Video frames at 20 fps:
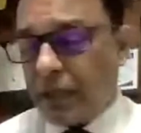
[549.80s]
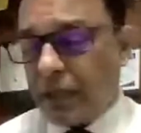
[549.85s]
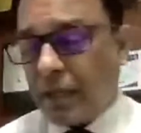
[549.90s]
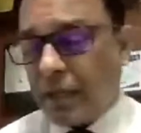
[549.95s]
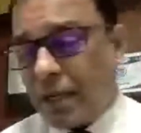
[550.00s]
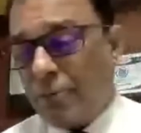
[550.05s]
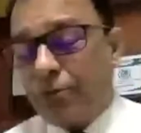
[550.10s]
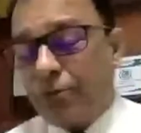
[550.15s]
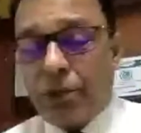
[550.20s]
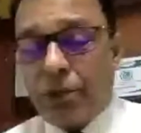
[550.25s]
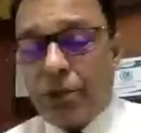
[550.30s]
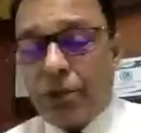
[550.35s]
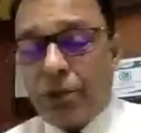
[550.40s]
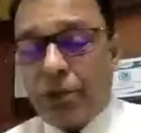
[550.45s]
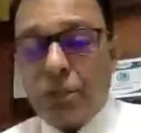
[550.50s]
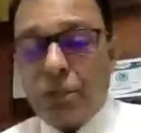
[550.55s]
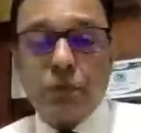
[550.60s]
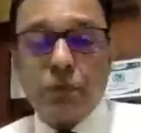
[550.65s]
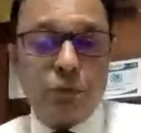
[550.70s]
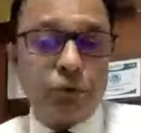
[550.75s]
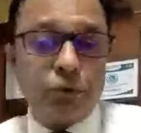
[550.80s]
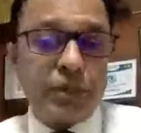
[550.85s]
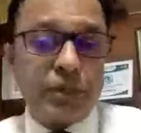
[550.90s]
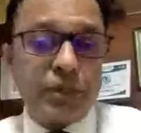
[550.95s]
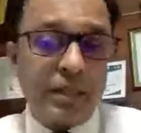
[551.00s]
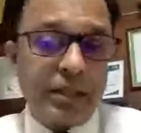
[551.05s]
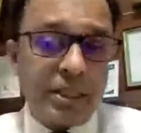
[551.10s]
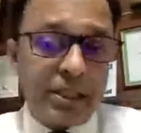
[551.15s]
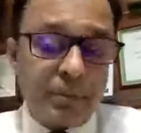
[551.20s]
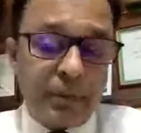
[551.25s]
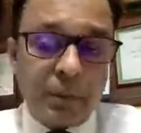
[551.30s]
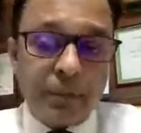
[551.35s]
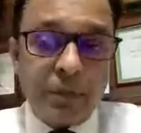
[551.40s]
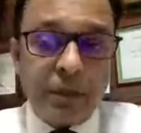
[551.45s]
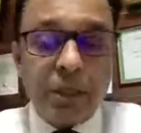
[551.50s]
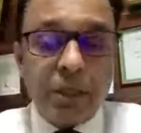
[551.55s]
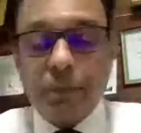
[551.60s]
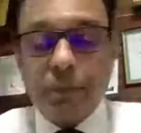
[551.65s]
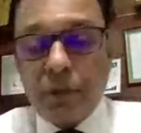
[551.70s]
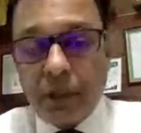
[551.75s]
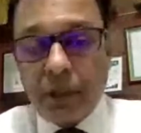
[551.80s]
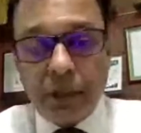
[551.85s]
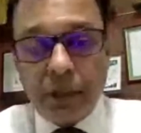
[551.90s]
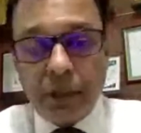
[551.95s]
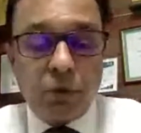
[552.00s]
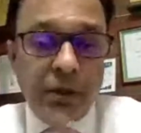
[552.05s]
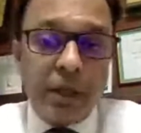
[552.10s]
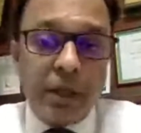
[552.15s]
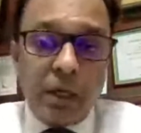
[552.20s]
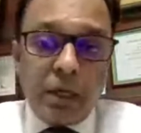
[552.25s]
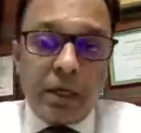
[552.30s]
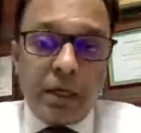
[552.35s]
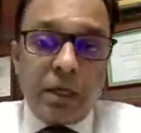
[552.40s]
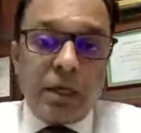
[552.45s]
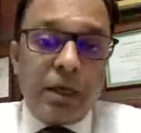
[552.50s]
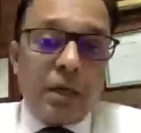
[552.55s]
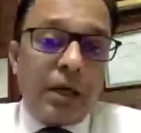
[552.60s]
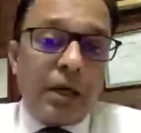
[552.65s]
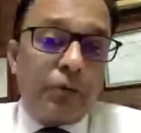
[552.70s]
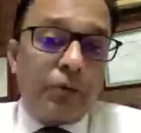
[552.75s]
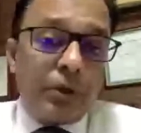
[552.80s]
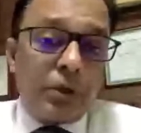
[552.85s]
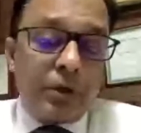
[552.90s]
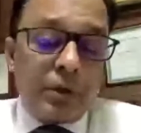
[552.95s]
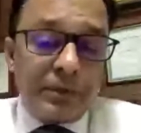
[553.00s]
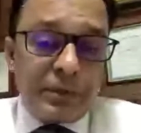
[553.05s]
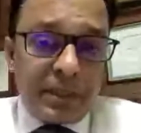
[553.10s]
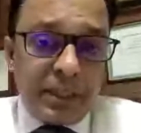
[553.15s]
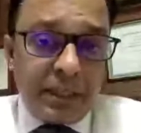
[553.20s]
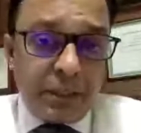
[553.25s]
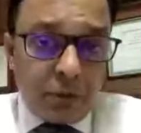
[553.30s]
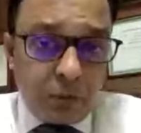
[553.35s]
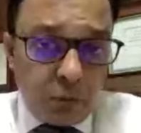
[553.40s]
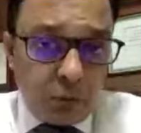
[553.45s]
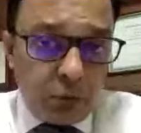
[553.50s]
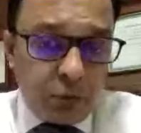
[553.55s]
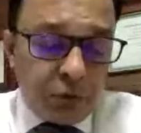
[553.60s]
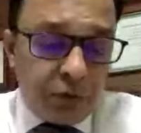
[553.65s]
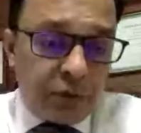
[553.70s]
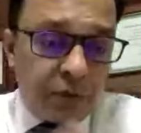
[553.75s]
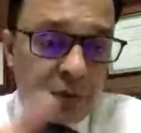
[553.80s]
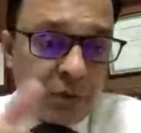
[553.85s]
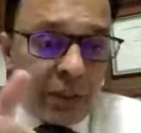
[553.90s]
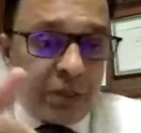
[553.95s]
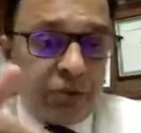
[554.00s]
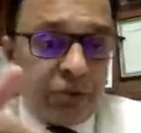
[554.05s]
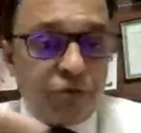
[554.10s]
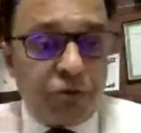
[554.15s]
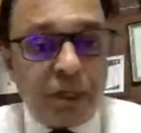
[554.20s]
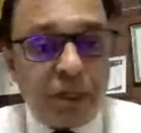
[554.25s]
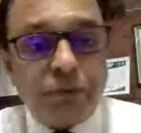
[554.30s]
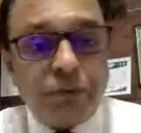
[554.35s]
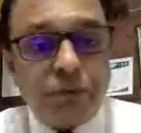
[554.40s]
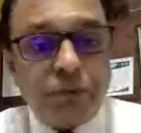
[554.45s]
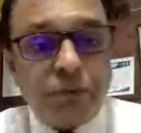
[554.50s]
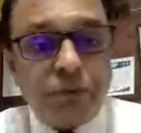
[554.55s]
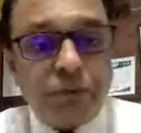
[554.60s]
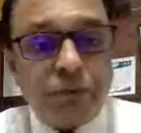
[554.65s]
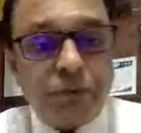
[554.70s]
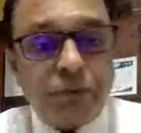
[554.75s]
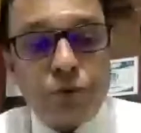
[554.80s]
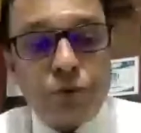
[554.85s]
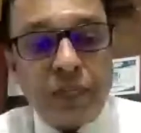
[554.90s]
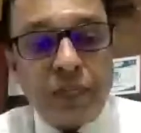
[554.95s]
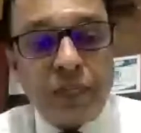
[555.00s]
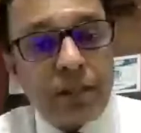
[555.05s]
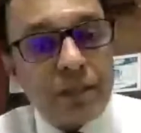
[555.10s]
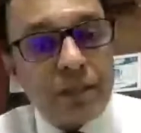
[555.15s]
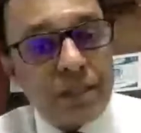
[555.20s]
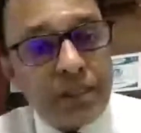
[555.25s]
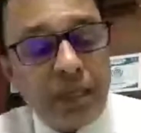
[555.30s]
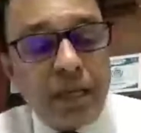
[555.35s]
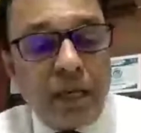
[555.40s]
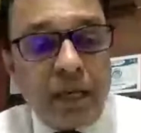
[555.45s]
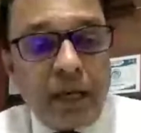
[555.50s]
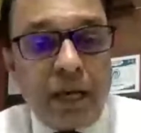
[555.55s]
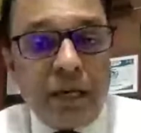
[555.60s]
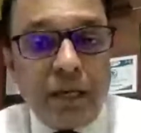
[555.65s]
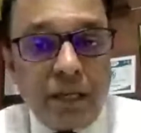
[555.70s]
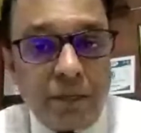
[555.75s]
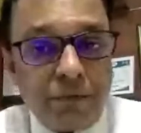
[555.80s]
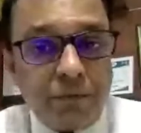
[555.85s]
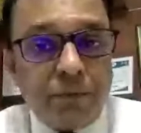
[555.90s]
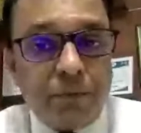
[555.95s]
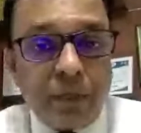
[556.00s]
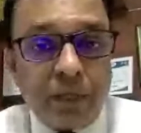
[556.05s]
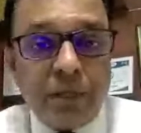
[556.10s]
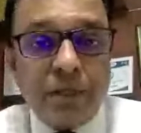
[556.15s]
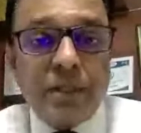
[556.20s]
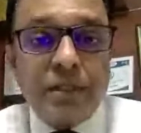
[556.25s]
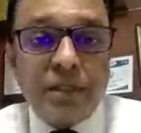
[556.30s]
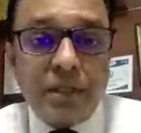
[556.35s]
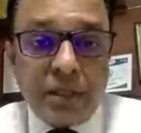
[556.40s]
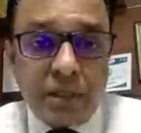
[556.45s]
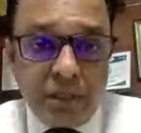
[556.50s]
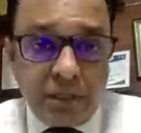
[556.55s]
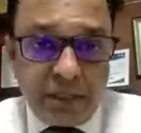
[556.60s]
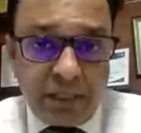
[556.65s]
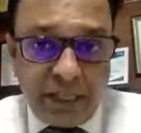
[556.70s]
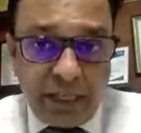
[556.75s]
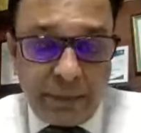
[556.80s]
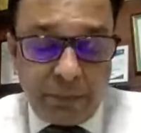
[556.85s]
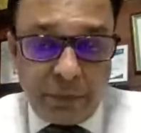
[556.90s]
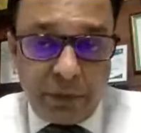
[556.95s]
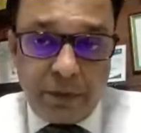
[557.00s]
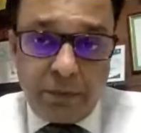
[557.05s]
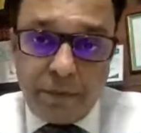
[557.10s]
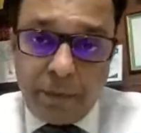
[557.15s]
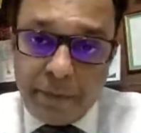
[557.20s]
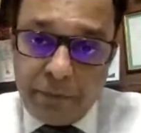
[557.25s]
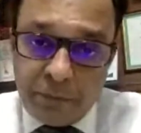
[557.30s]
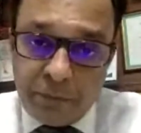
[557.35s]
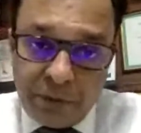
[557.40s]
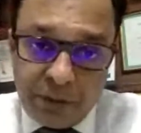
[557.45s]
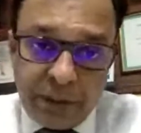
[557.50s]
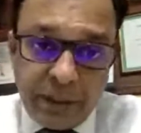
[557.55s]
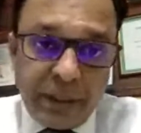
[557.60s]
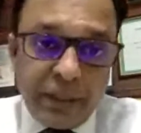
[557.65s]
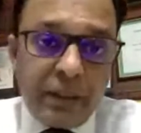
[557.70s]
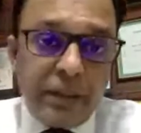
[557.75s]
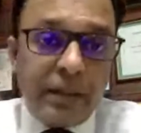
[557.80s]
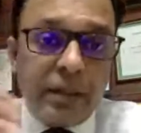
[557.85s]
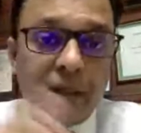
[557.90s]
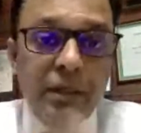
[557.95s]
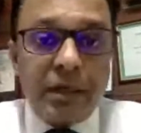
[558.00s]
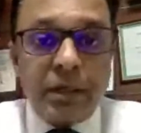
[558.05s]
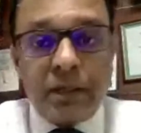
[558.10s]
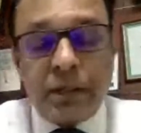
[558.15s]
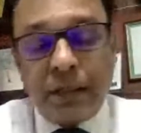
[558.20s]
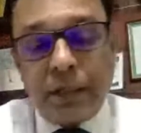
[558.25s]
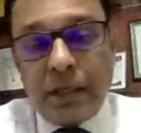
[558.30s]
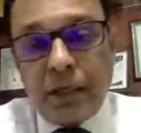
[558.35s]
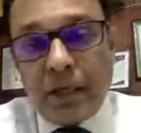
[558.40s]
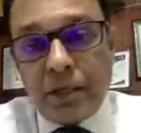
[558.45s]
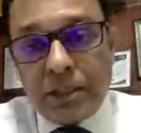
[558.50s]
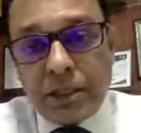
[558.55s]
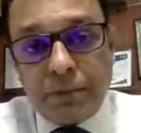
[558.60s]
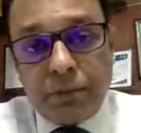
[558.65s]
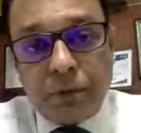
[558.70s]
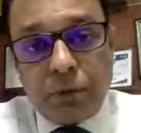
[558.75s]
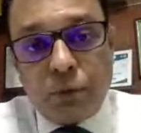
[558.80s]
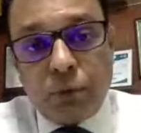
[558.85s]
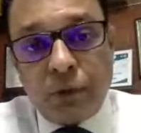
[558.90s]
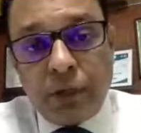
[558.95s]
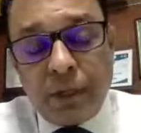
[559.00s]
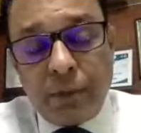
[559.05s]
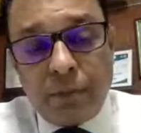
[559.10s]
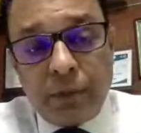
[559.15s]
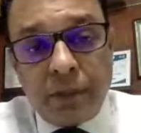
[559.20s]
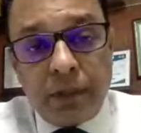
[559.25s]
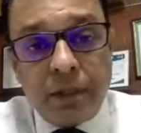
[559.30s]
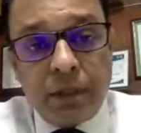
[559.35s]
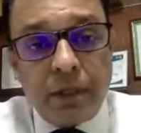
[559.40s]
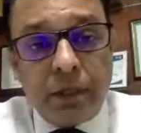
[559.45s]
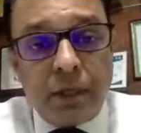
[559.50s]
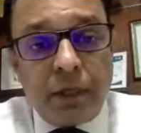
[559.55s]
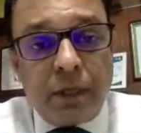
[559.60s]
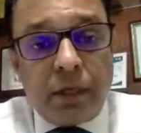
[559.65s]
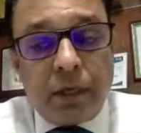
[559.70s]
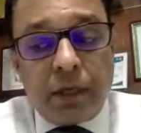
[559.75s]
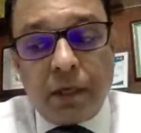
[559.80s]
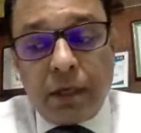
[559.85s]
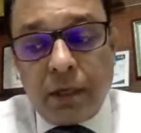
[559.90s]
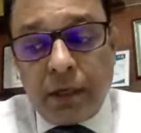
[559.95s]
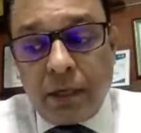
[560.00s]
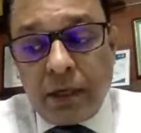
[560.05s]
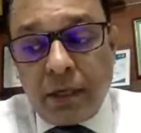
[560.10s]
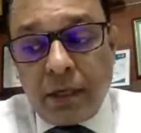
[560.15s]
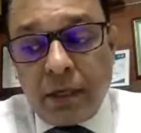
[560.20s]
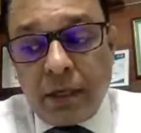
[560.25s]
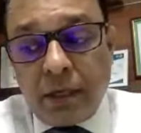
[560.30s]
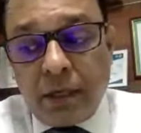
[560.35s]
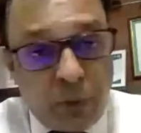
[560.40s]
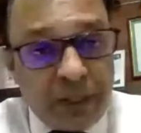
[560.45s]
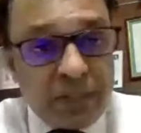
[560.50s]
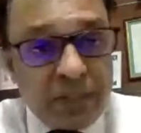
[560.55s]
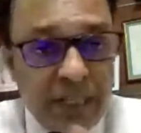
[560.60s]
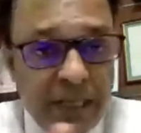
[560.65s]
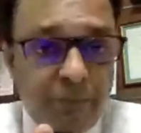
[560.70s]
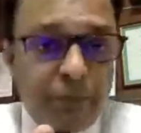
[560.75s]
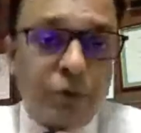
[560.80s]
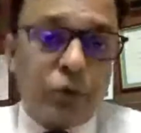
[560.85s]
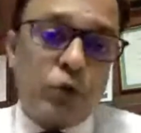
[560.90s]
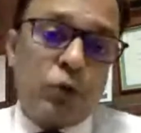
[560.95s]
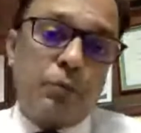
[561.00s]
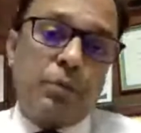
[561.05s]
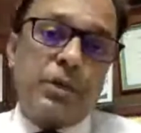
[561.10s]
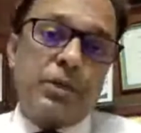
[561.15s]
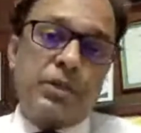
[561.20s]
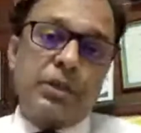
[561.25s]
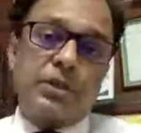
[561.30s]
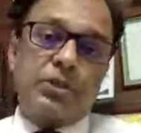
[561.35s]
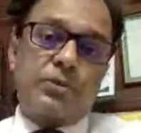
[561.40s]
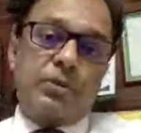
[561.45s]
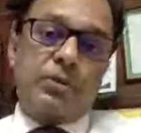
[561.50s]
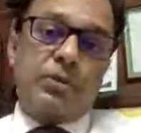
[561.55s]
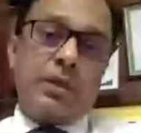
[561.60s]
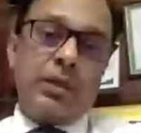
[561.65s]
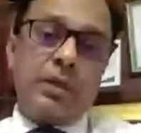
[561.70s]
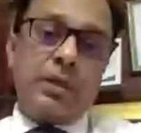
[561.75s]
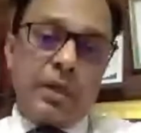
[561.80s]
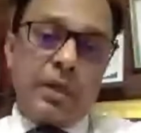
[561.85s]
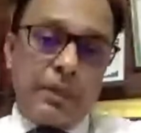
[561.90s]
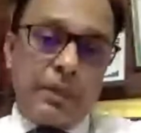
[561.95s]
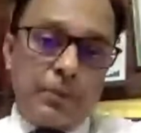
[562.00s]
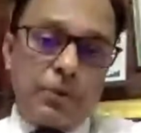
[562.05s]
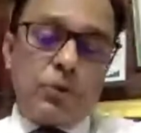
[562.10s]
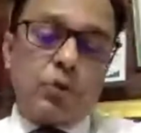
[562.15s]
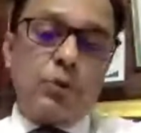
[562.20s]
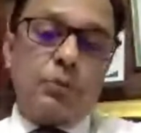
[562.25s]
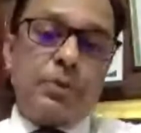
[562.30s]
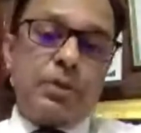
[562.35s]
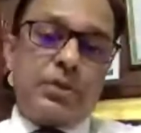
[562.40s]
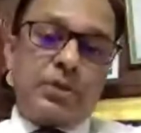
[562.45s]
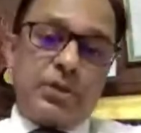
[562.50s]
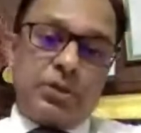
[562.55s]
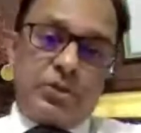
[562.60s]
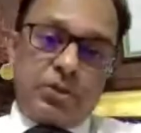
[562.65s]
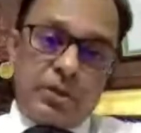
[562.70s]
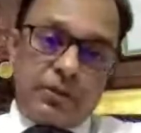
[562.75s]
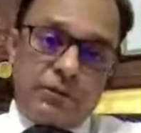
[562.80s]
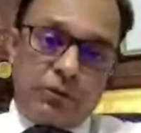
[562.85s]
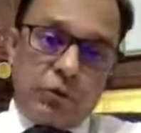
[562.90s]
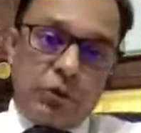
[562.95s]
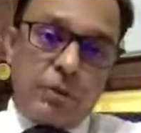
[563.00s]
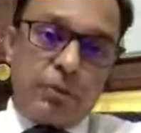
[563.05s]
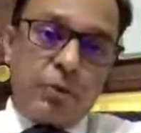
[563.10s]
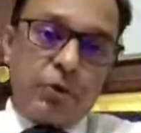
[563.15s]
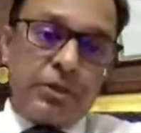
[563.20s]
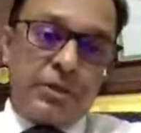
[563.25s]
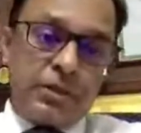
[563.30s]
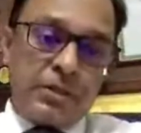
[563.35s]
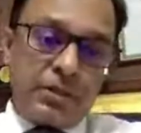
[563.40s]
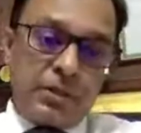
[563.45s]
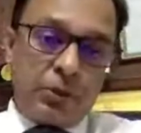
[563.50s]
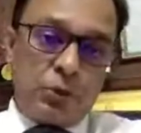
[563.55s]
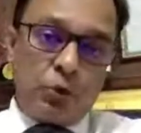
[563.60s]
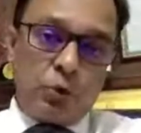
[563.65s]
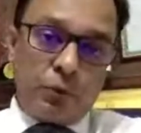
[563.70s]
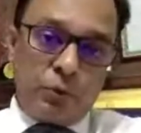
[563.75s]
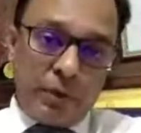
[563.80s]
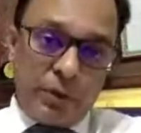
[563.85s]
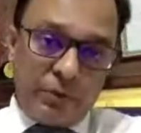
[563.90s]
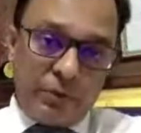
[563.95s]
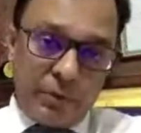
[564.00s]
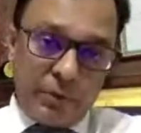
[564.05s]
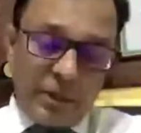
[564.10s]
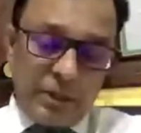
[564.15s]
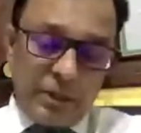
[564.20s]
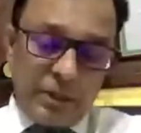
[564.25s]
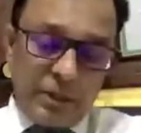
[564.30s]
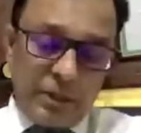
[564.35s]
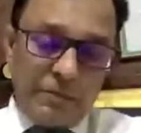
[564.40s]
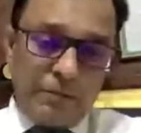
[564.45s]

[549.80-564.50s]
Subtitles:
around 3 to 4 cycles, maybe, depending upon how the counseling goes, you can try for 3 or 4 cycles, and if pregnancy doesn't happen, then they are someone who can be advised laparoscopic surgery. In laparoscopic surgery for polycystic ovary women,